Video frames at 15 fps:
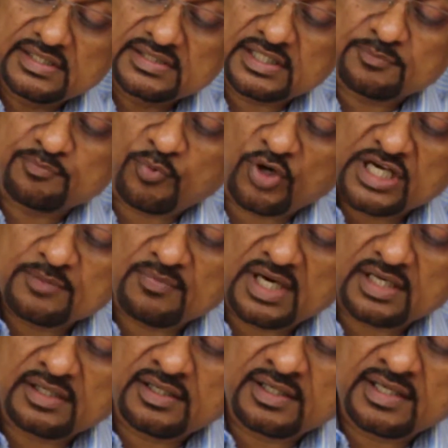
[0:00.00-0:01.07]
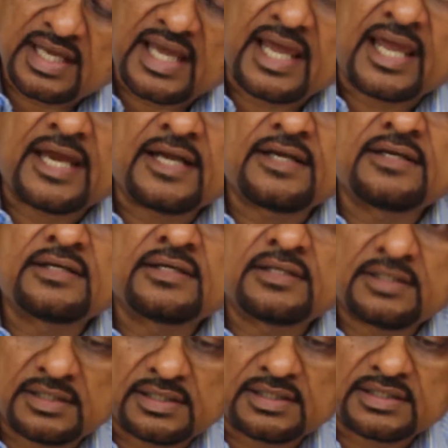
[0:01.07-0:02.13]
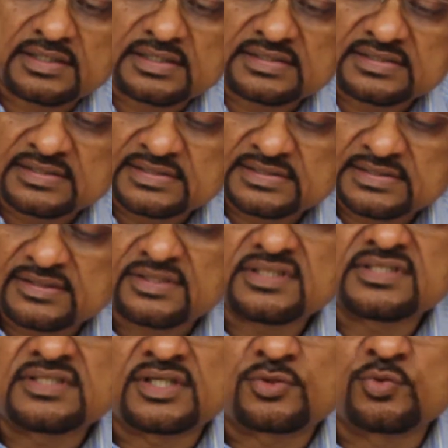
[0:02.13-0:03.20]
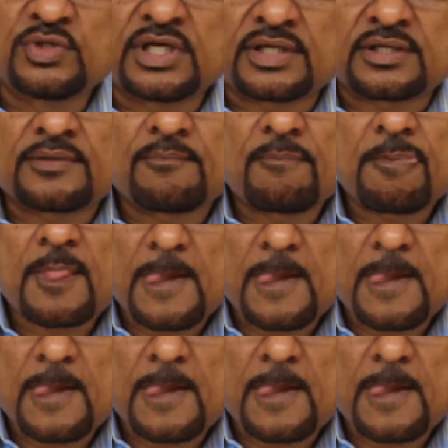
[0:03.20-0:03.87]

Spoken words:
the point marker and the ruler